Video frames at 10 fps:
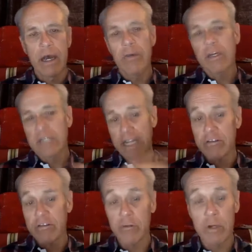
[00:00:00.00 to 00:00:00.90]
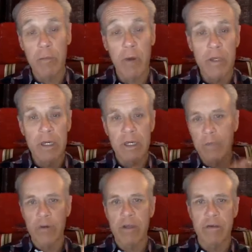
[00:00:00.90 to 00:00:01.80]
connected to an ammonia, and
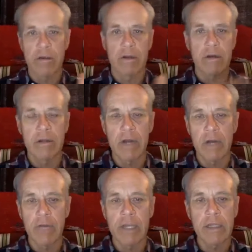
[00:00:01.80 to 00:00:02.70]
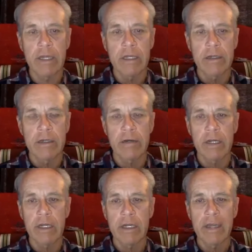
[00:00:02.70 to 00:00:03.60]
ammonia is a non-regulated
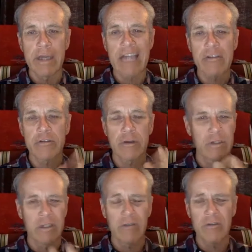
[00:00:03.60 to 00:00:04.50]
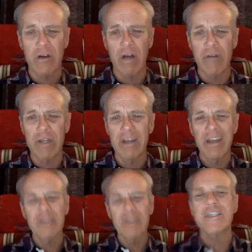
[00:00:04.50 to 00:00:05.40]
ingredient. Acetone's another solvent.
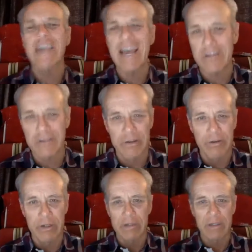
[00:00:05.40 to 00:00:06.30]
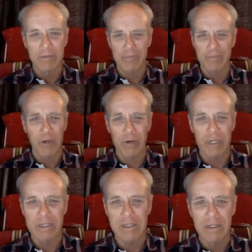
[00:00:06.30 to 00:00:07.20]
You don't see acetone in
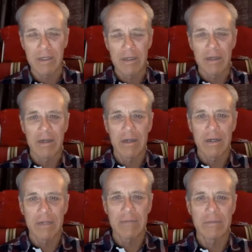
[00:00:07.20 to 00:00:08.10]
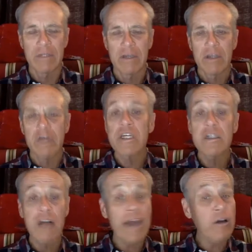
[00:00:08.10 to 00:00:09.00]
coatings. You'll see
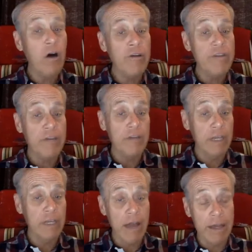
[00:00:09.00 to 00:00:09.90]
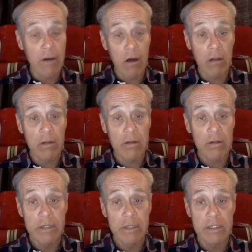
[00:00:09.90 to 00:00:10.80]
glycols. Ethylene glycol
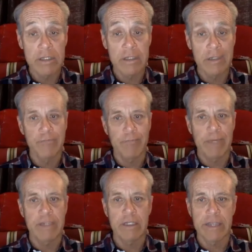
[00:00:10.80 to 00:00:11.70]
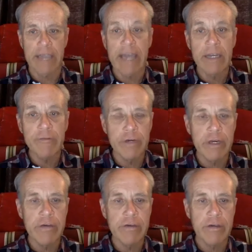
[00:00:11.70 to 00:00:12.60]
is basically antifreeze.